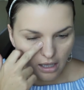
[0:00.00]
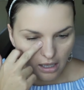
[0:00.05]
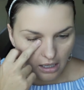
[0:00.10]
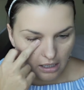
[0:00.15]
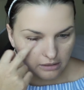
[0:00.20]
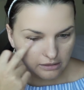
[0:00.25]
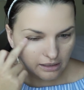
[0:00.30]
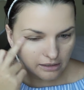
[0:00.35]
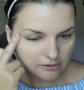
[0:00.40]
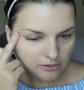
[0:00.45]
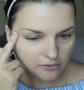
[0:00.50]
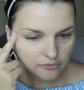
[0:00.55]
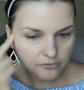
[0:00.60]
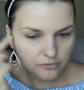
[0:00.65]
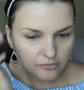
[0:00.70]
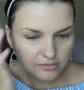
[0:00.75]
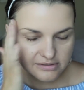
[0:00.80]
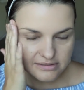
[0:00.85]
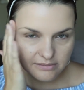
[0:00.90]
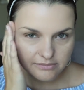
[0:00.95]
and I don't
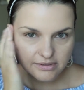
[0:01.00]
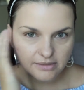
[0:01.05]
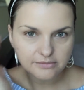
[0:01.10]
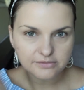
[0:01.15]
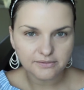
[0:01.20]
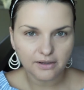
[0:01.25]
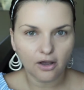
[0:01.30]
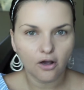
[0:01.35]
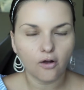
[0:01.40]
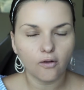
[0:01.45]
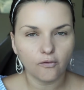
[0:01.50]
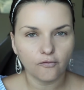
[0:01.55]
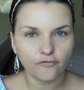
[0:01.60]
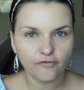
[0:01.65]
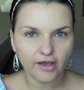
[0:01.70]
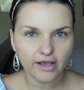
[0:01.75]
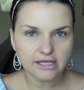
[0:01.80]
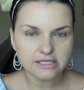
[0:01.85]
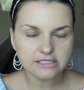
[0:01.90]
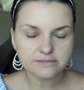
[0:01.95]
do it sometimes my whole
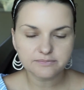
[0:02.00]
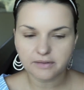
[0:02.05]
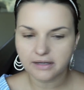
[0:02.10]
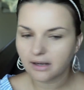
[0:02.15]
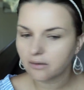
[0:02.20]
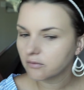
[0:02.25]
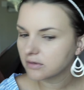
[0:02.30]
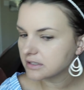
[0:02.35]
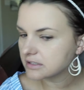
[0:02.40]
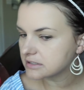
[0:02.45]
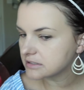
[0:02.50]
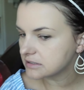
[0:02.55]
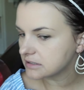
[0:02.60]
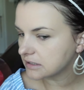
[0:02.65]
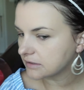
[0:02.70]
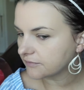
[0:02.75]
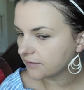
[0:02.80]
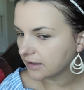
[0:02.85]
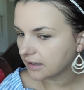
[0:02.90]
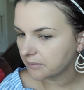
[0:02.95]
face, but I wanna see
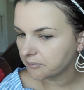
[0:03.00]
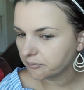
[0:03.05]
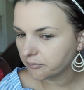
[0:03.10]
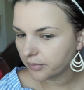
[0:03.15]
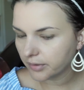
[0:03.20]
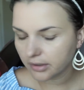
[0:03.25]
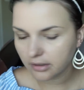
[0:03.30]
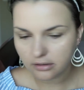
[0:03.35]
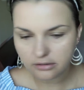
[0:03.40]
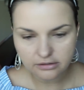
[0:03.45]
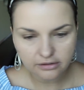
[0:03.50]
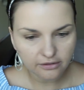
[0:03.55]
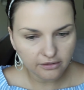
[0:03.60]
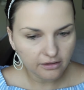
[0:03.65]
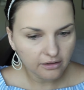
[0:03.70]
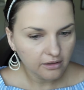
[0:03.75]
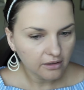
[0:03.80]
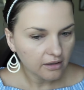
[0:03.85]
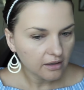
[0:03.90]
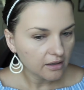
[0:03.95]
if I can build
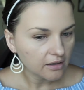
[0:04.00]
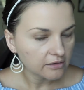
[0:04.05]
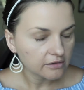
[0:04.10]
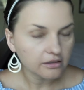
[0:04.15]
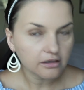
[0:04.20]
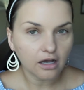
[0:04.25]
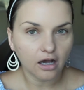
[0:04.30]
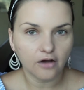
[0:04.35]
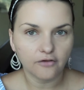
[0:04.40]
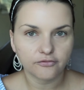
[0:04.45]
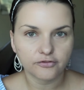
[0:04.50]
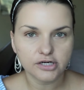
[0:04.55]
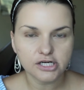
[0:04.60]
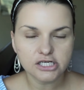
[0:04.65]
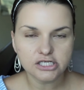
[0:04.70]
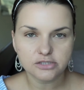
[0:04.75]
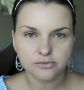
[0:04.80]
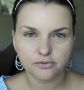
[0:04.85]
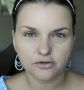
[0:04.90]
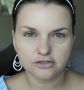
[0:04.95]
the
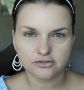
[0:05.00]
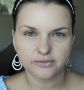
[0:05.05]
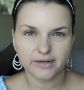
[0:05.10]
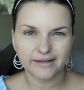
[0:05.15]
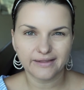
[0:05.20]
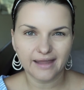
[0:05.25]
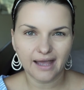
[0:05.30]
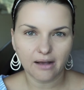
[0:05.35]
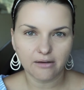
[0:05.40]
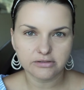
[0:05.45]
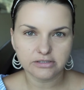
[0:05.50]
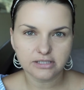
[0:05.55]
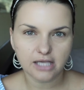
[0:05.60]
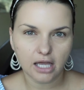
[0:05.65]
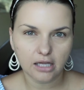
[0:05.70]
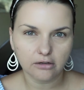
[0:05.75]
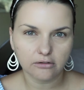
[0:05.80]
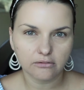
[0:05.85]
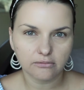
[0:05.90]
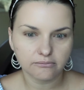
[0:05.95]
coverage, because right now it's
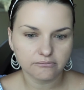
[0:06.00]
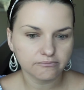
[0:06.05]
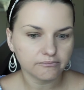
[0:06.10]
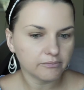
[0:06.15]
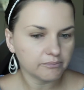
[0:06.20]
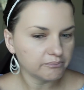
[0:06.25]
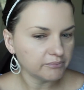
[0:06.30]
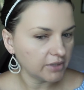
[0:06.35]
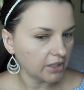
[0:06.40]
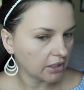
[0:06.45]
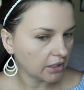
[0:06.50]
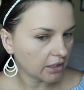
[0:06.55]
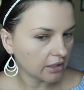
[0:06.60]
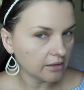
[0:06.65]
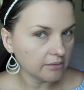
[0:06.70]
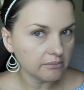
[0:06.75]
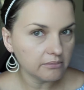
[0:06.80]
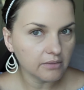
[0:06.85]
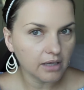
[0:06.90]
kind of medium,